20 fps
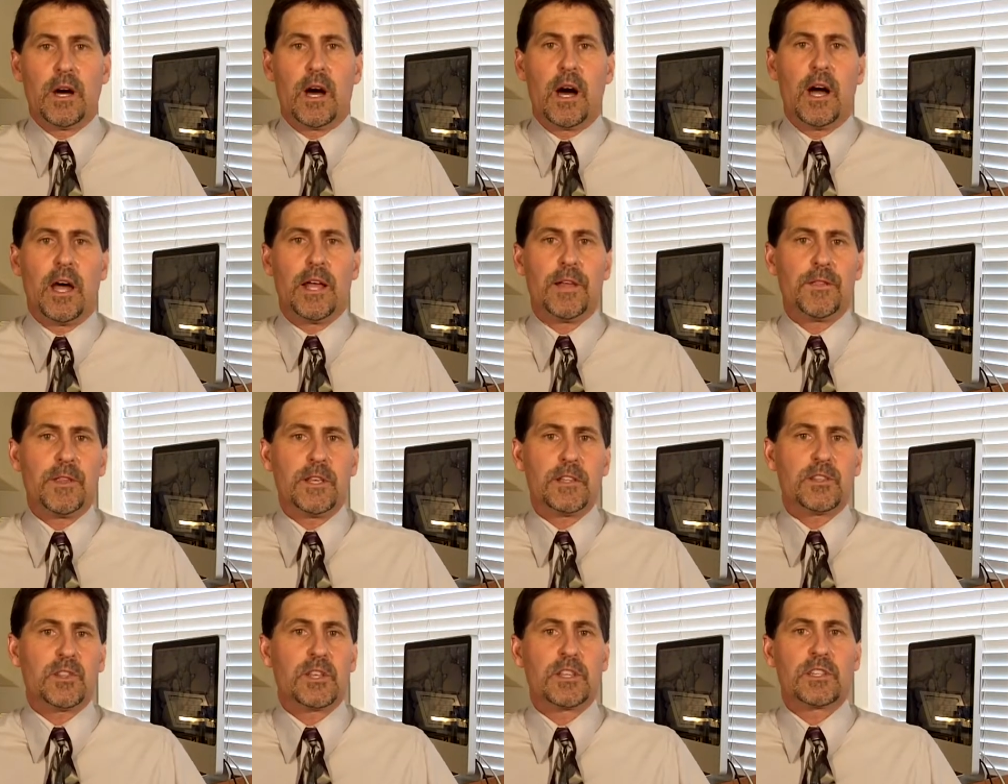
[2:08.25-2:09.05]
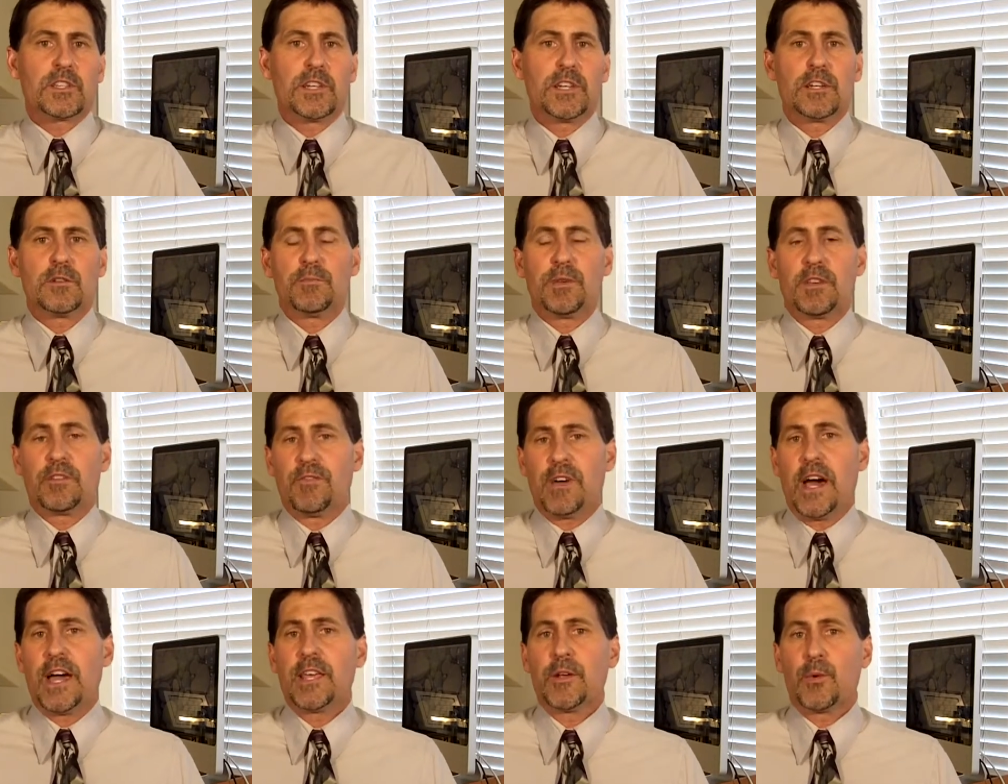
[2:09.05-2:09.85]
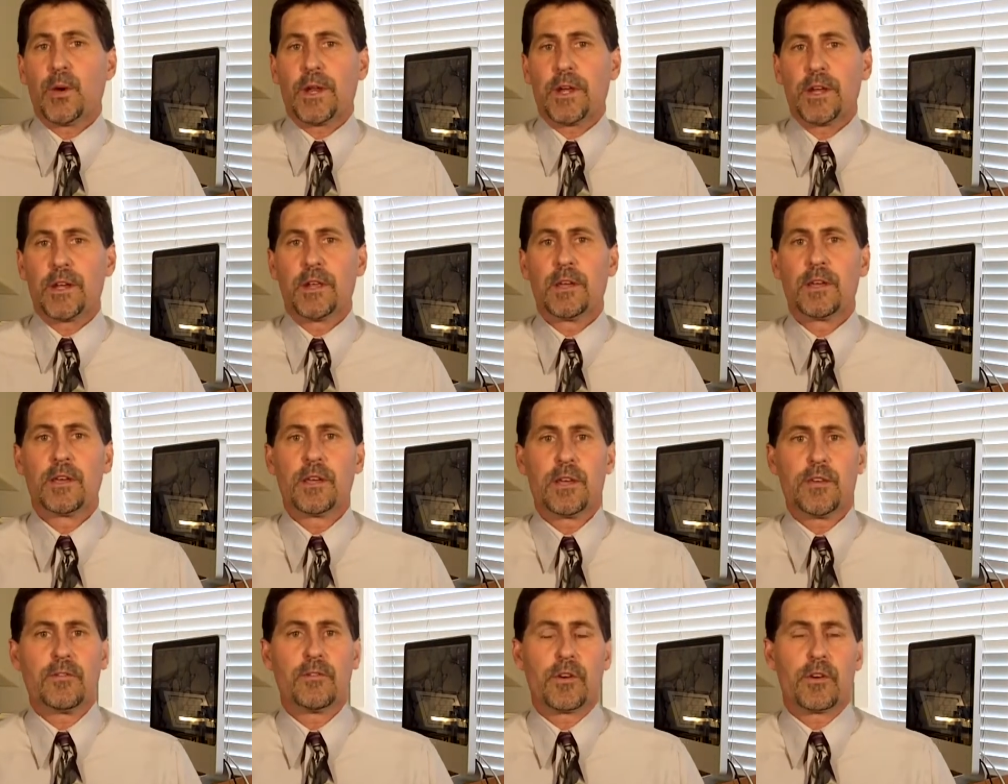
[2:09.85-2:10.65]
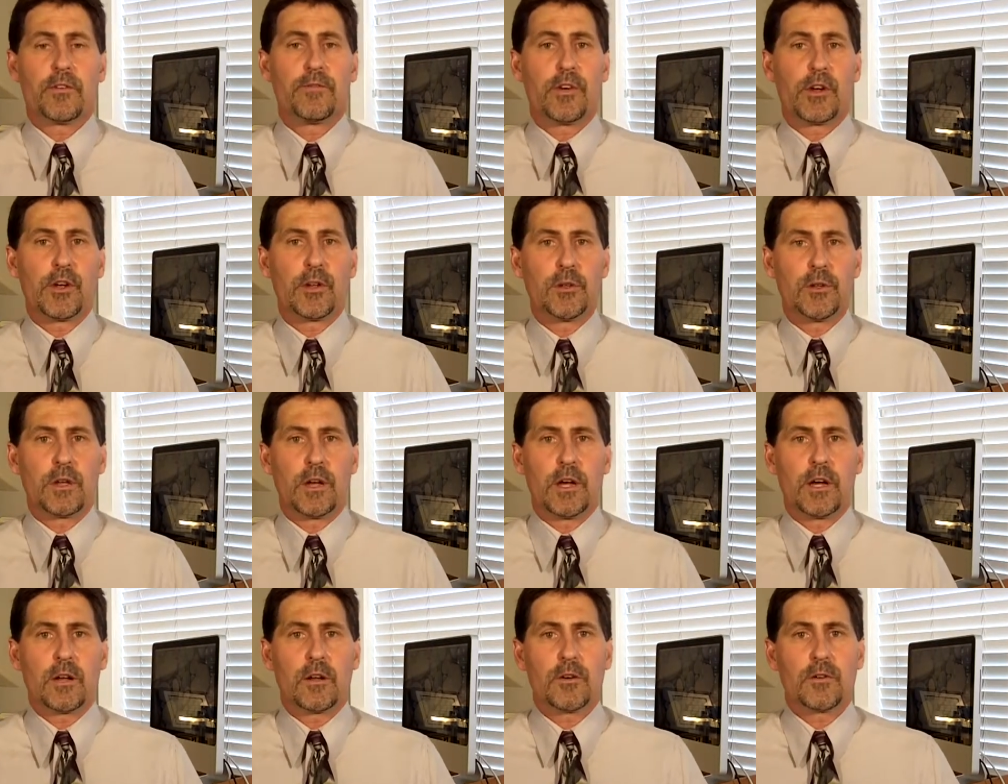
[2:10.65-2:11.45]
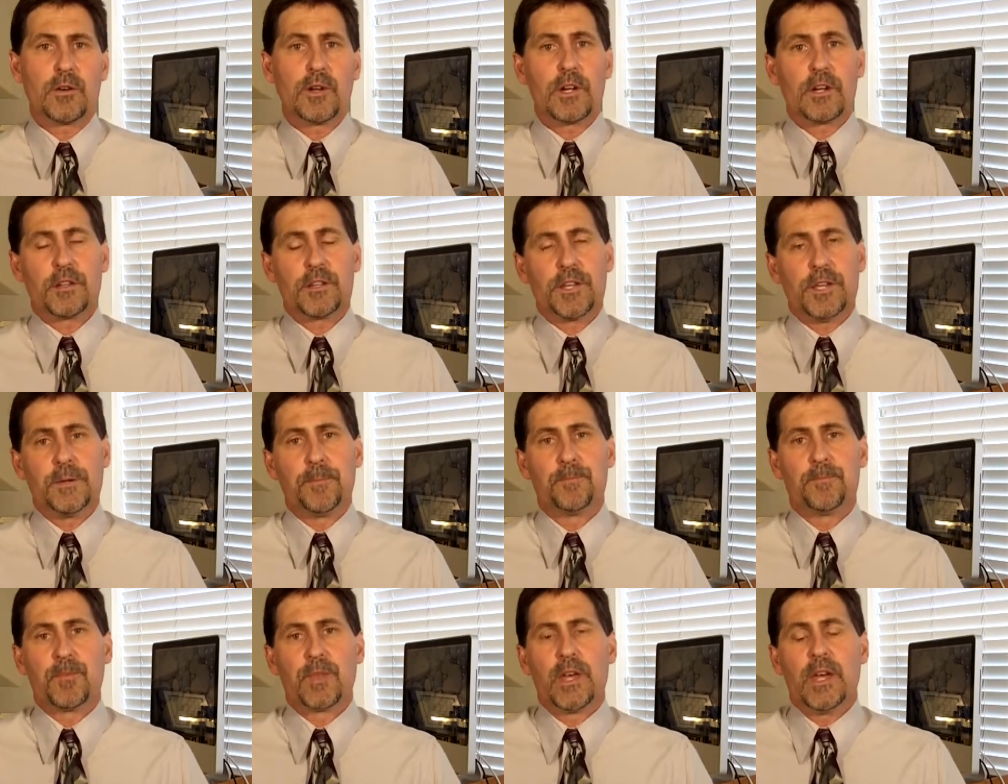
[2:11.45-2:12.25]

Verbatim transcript: And these things need to be evaluated very, very critically.